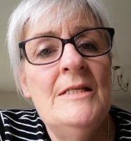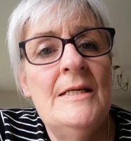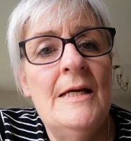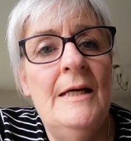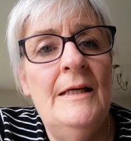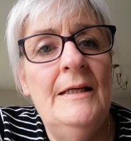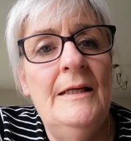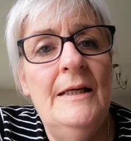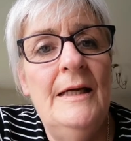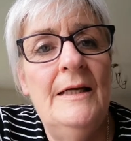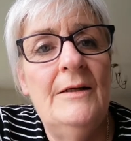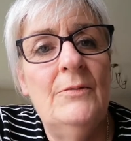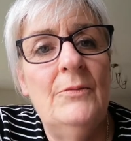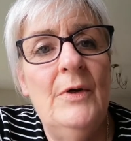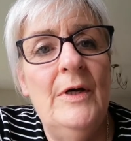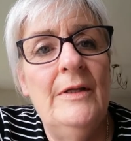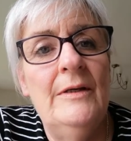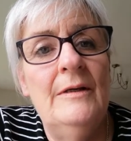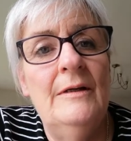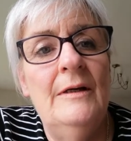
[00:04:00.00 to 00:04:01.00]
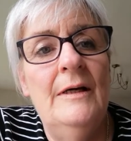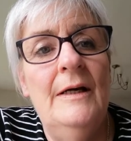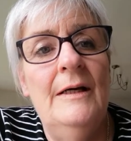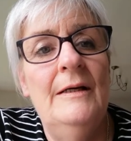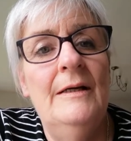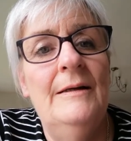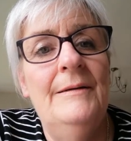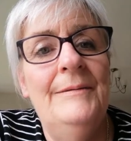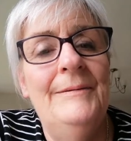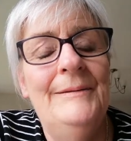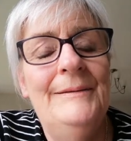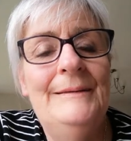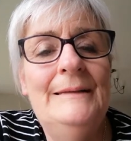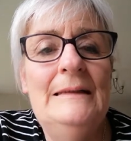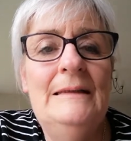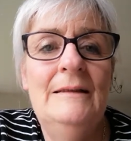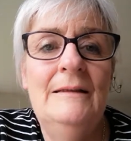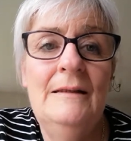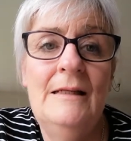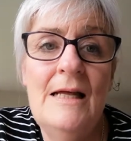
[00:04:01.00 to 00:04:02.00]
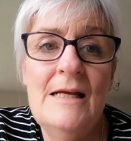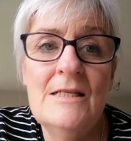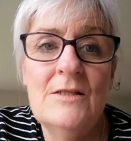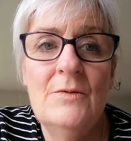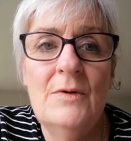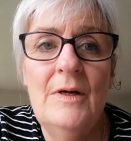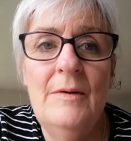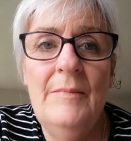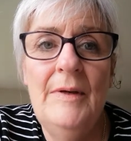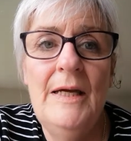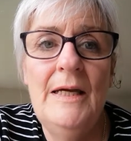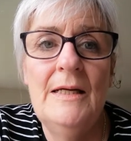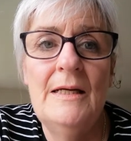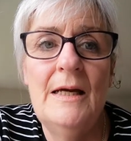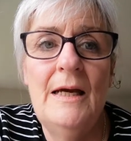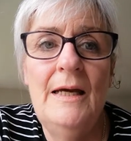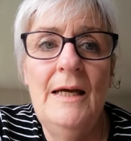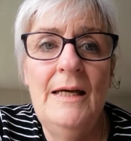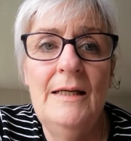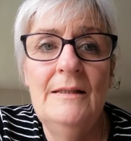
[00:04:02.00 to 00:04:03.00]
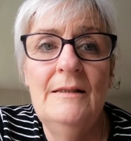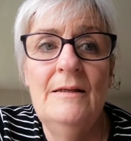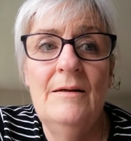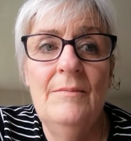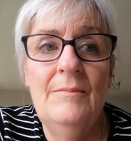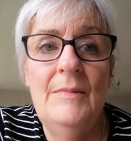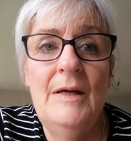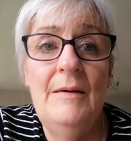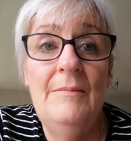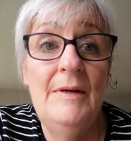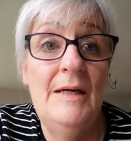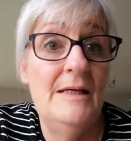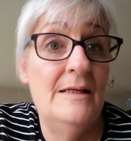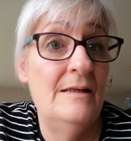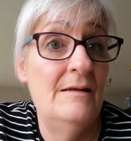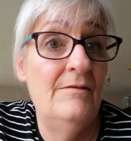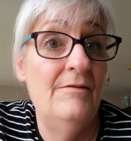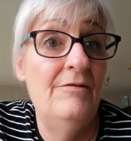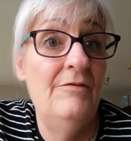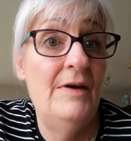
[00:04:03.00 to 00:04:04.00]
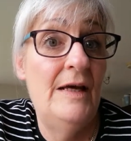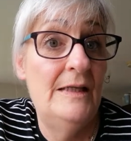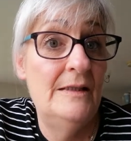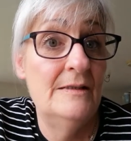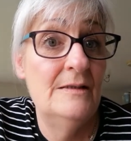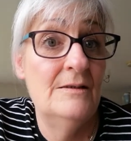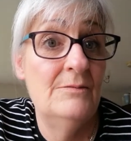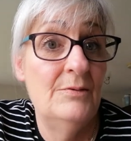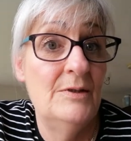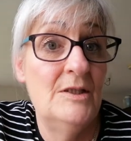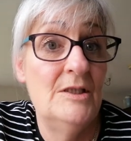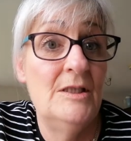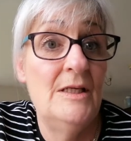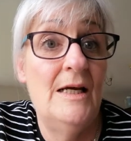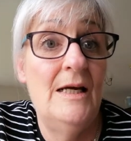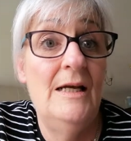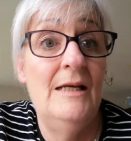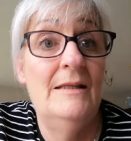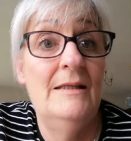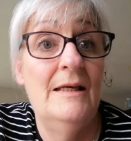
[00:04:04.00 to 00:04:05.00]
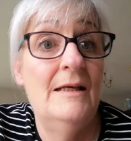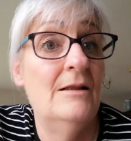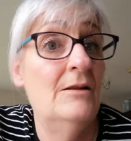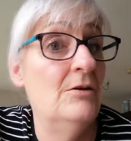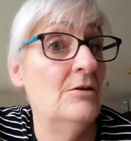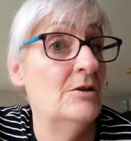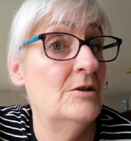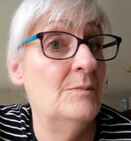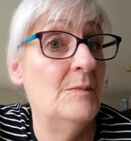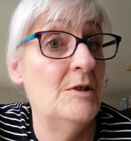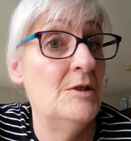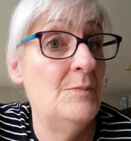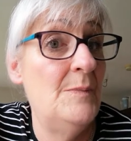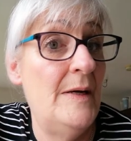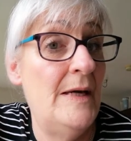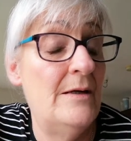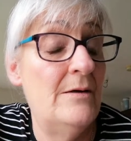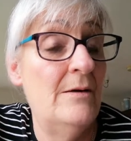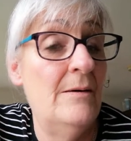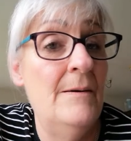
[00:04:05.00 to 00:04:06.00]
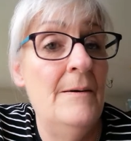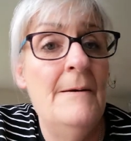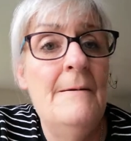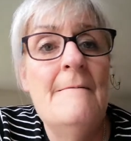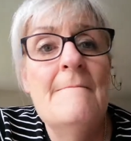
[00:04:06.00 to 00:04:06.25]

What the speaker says: decided yet whether, the last one I made, I made it in felt, which I think looks much better.